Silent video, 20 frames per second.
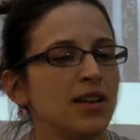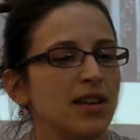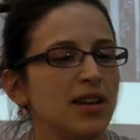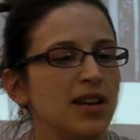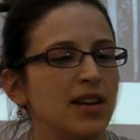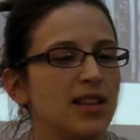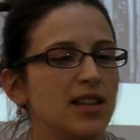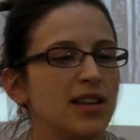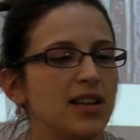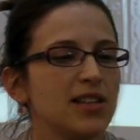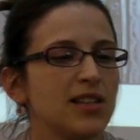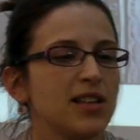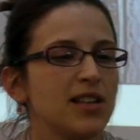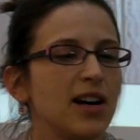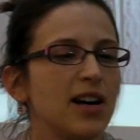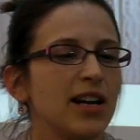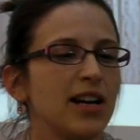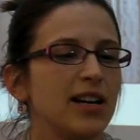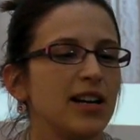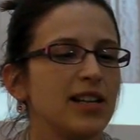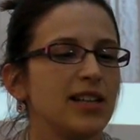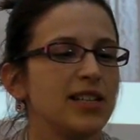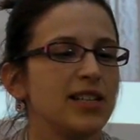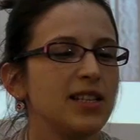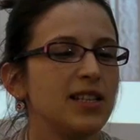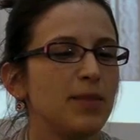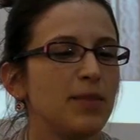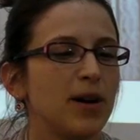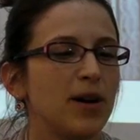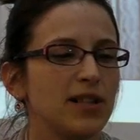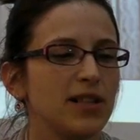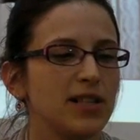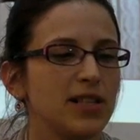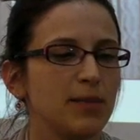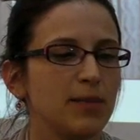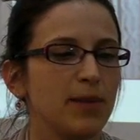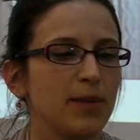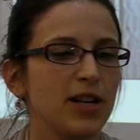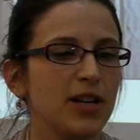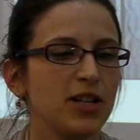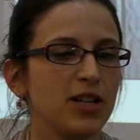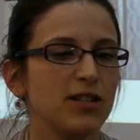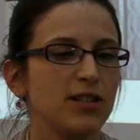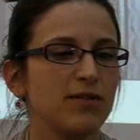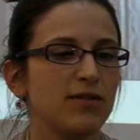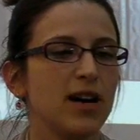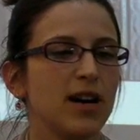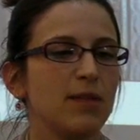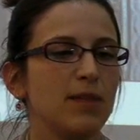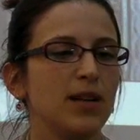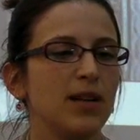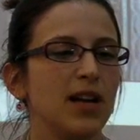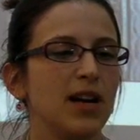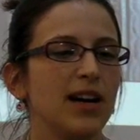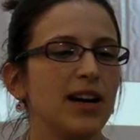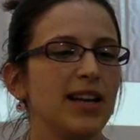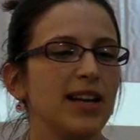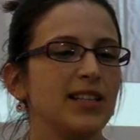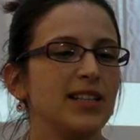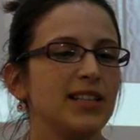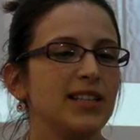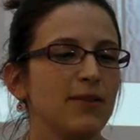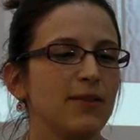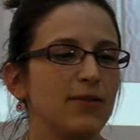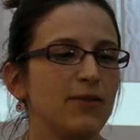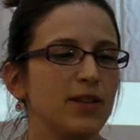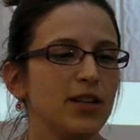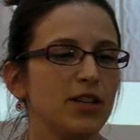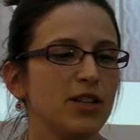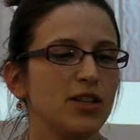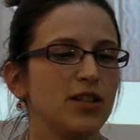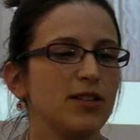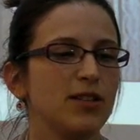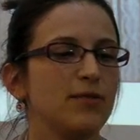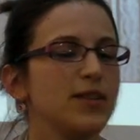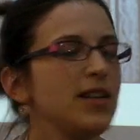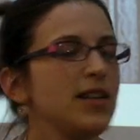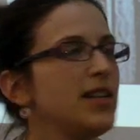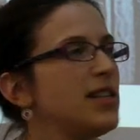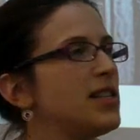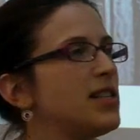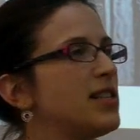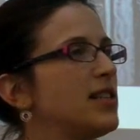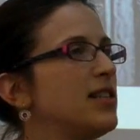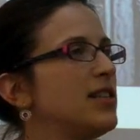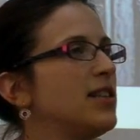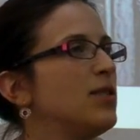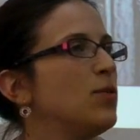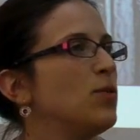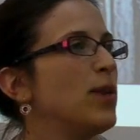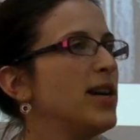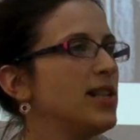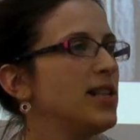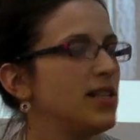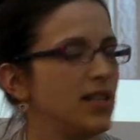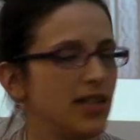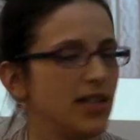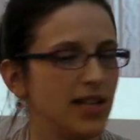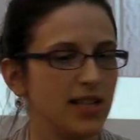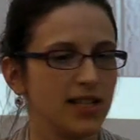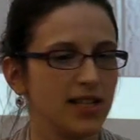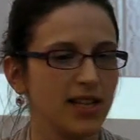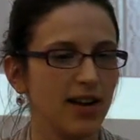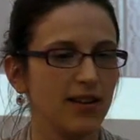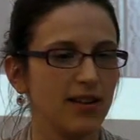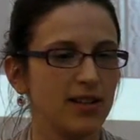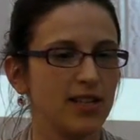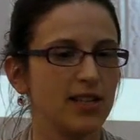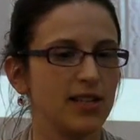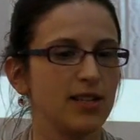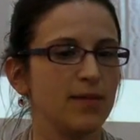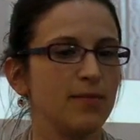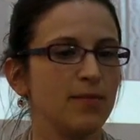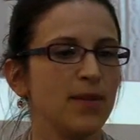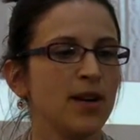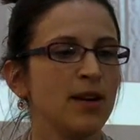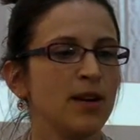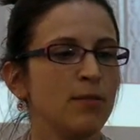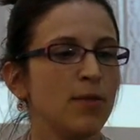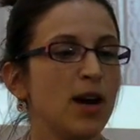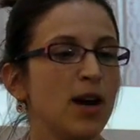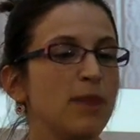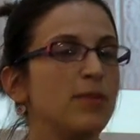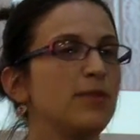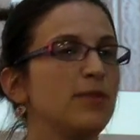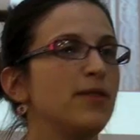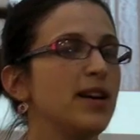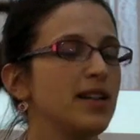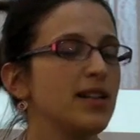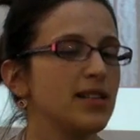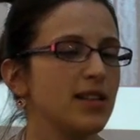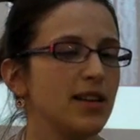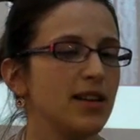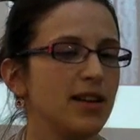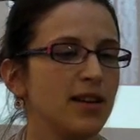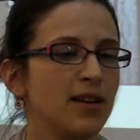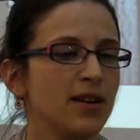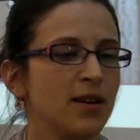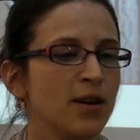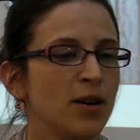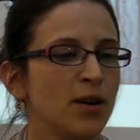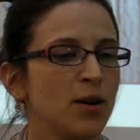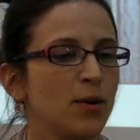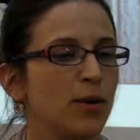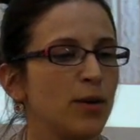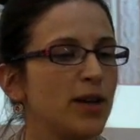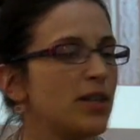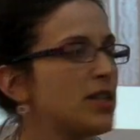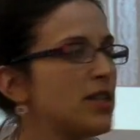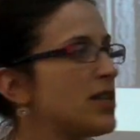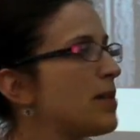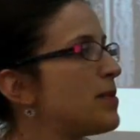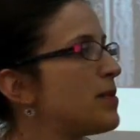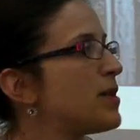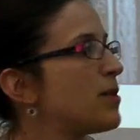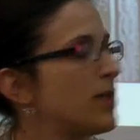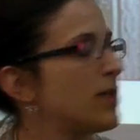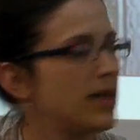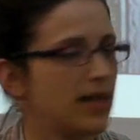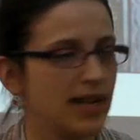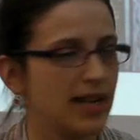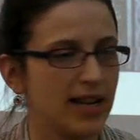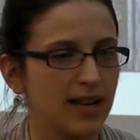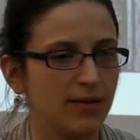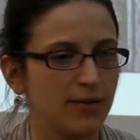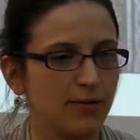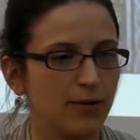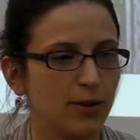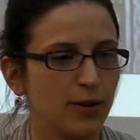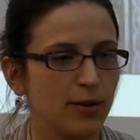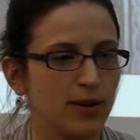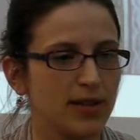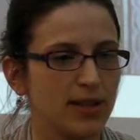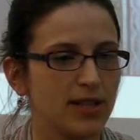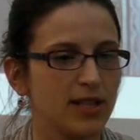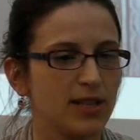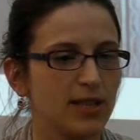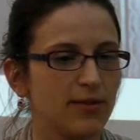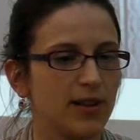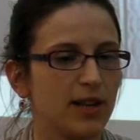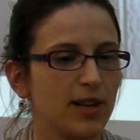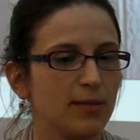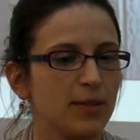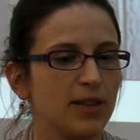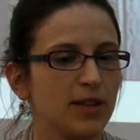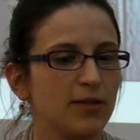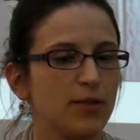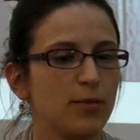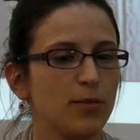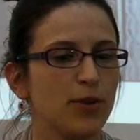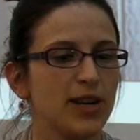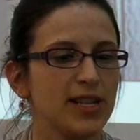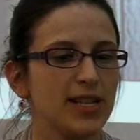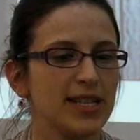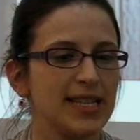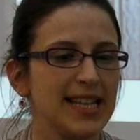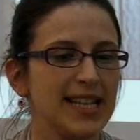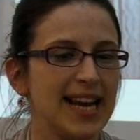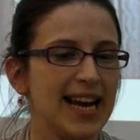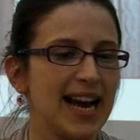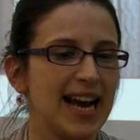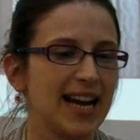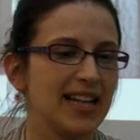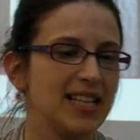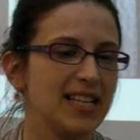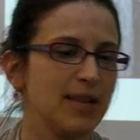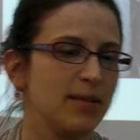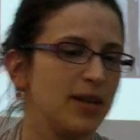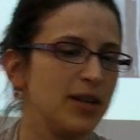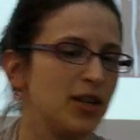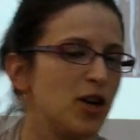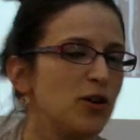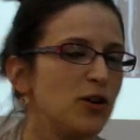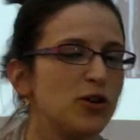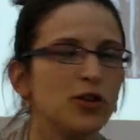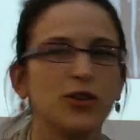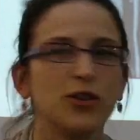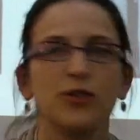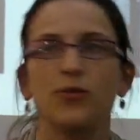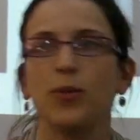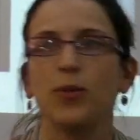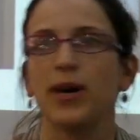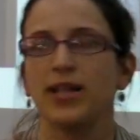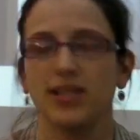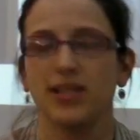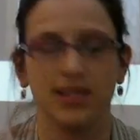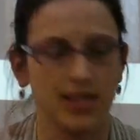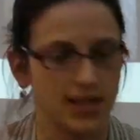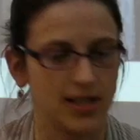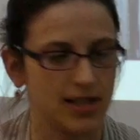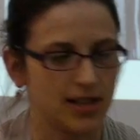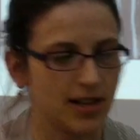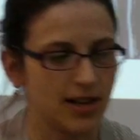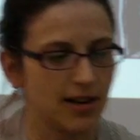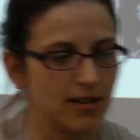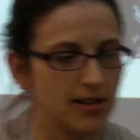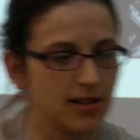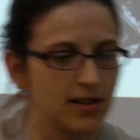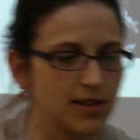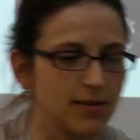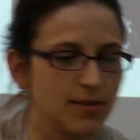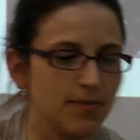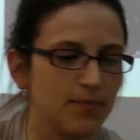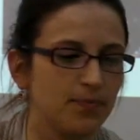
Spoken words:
He thus highlighted the participation of Kabbalah in the definition of Eastern and Western esotericism by Blavatsky, which subsequently influenced the development of the present-day academic notion of Western esotericism.